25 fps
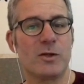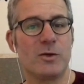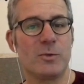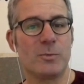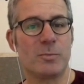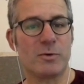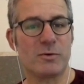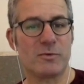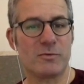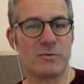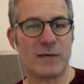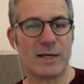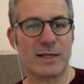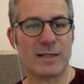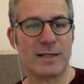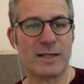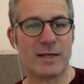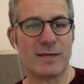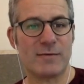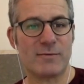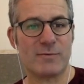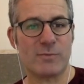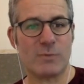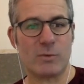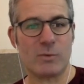You perfect
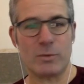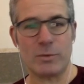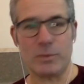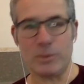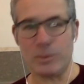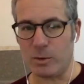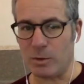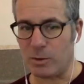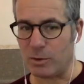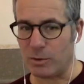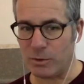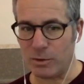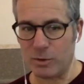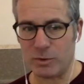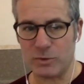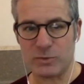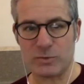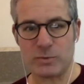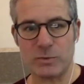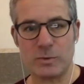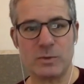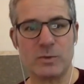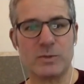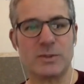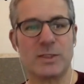that form, you learn
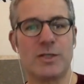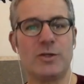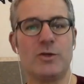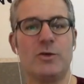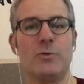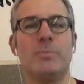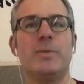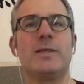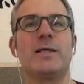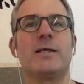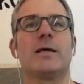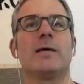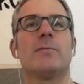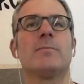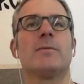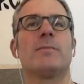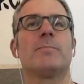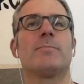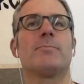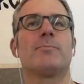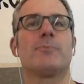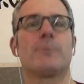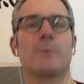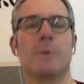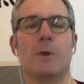those rules, and you become
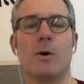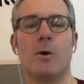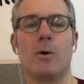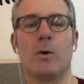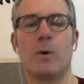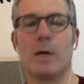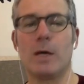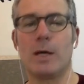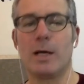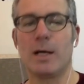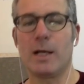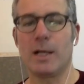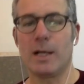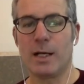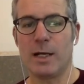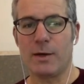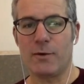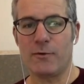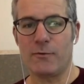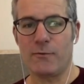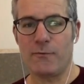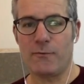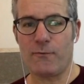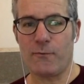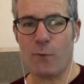a pro.
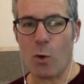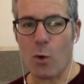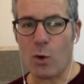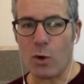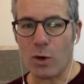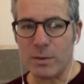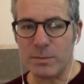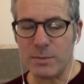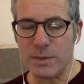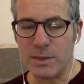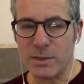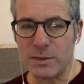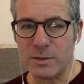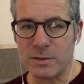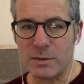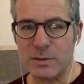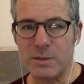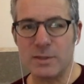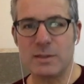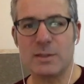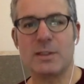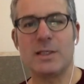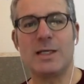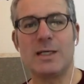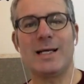Formed,
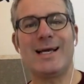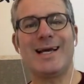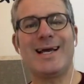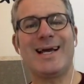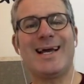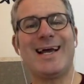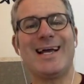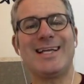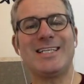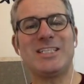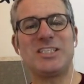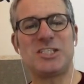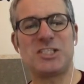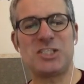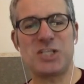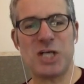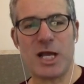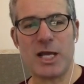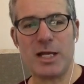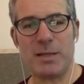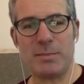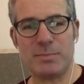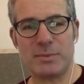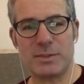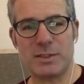
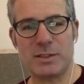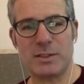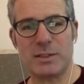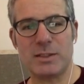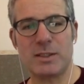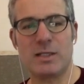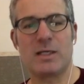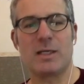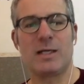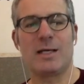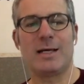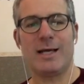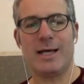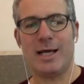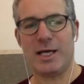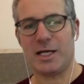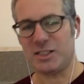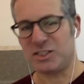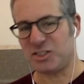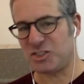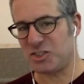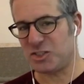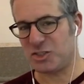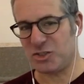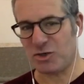shaped,
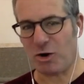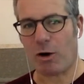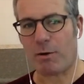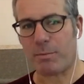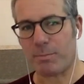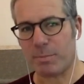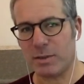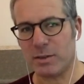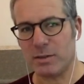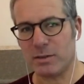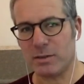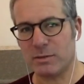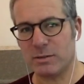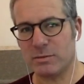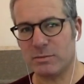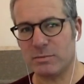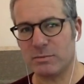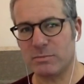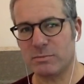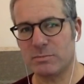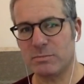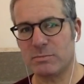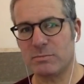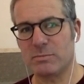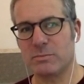and sharpened.
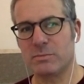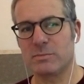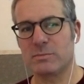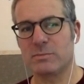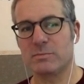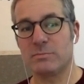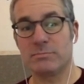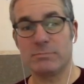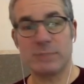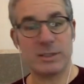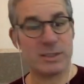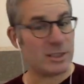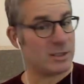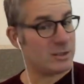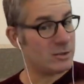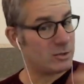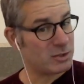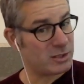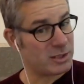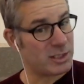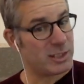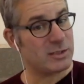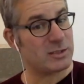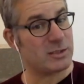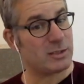But then
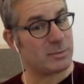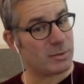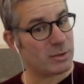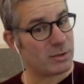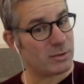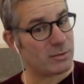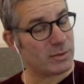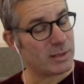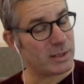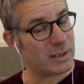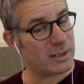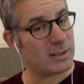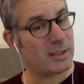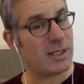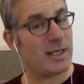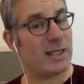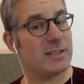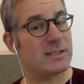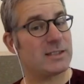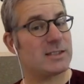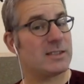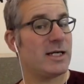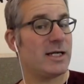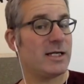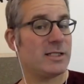there's stage number 3.
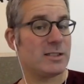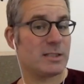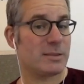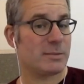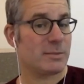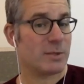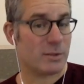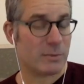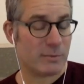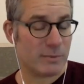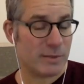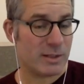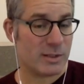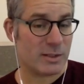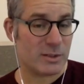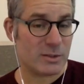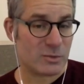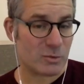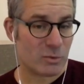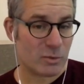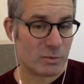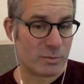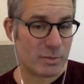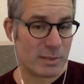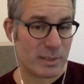And stage number 3 in the
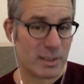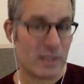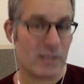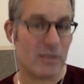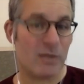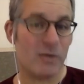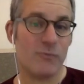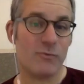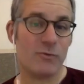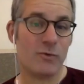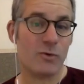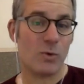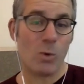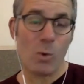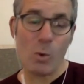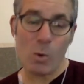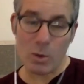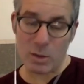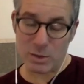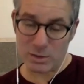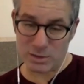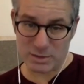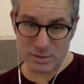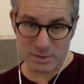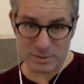sword making, of
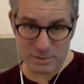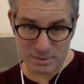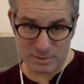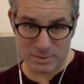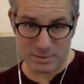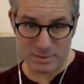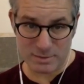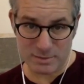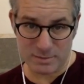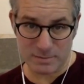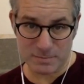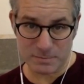course,